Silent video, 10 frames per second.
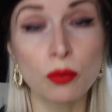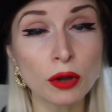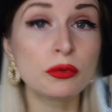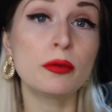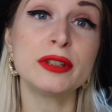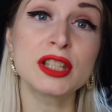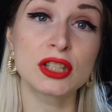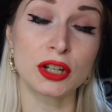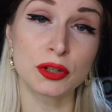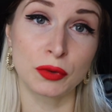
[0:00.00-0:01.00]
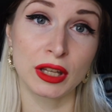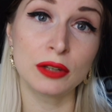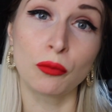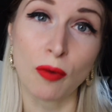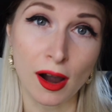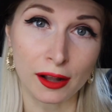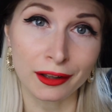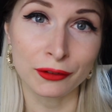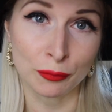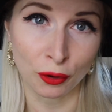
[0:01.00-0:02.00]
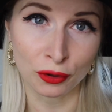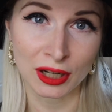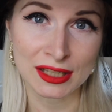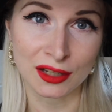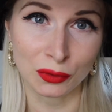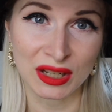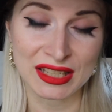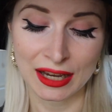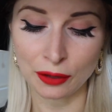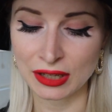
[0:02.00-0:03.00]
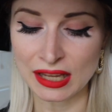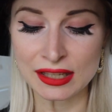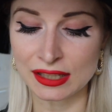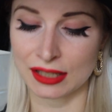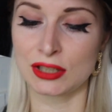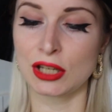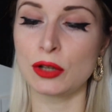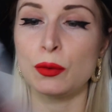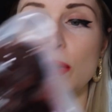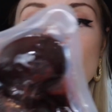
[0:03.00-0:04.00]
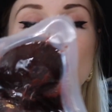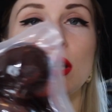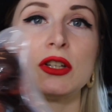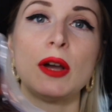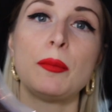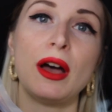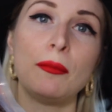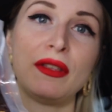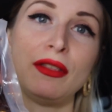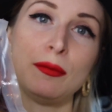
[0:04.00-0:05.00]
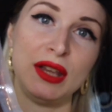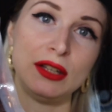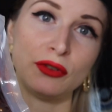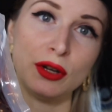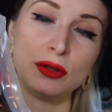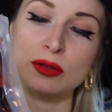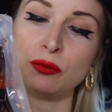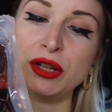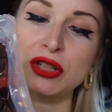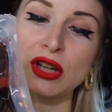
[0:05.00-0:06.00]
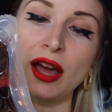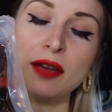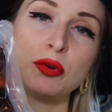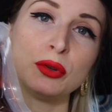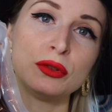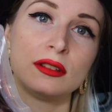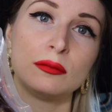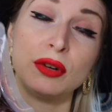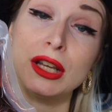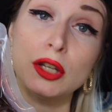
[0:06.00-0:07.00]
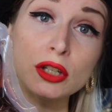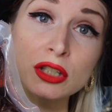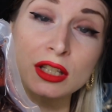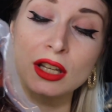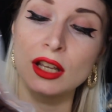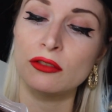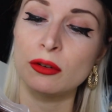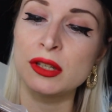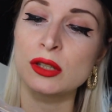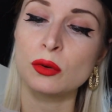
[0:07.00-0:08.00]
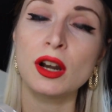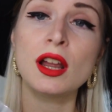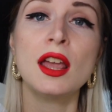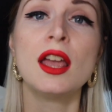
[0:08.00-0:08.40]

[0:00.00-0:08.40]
what we will start with while the broccoli is cooling down is to chop up the beetroots, which I bought pre-cooked from the store.